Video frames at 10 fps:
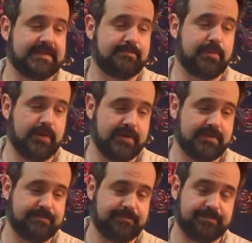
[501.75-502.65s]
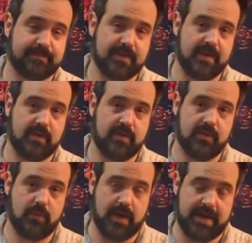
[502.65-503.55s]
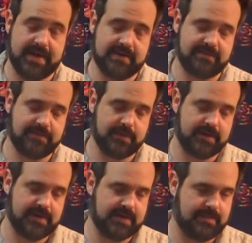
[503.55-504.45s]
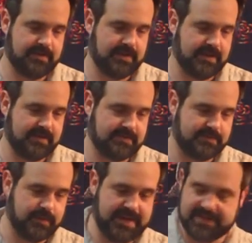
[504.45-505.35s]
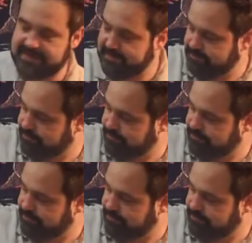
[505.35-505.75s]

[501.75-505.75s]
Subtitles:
port wine for a couple of weeks.